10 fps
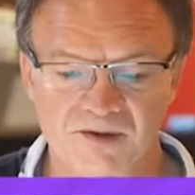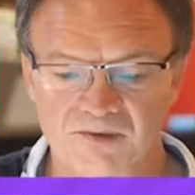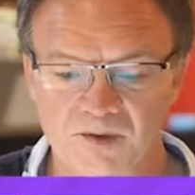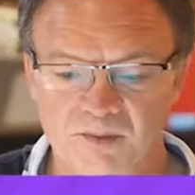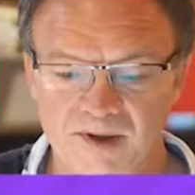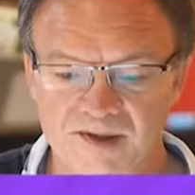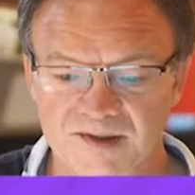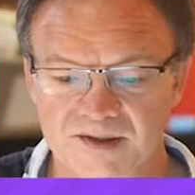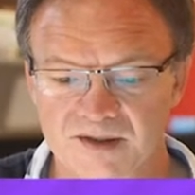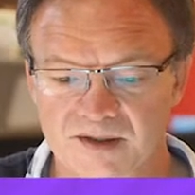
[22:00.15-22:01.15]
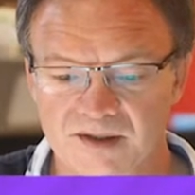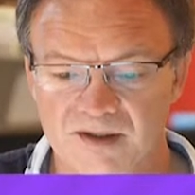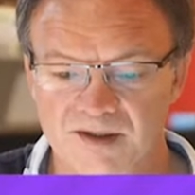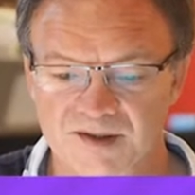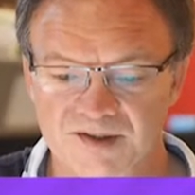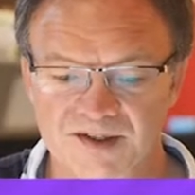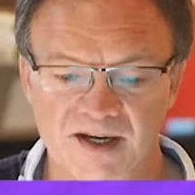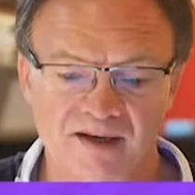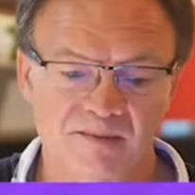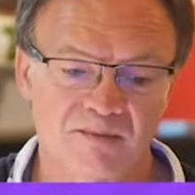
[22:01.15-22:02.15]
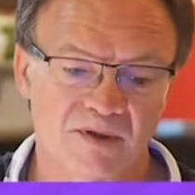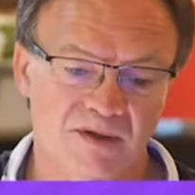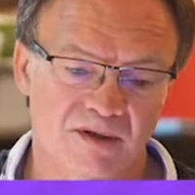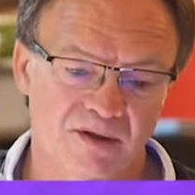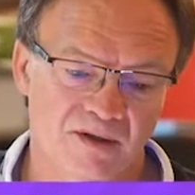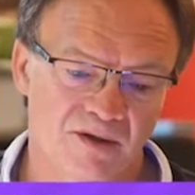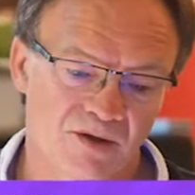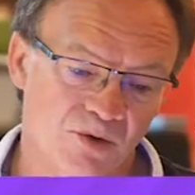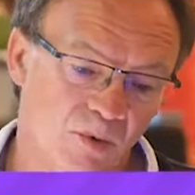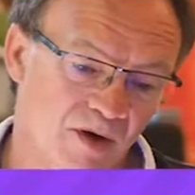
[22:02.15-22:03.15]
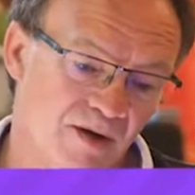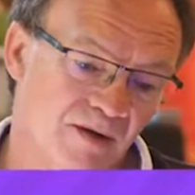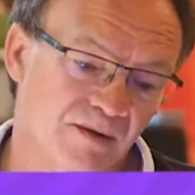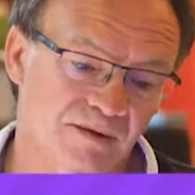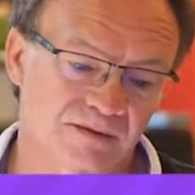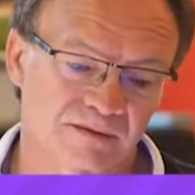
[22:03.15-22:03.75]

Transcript: but if you paste the same URL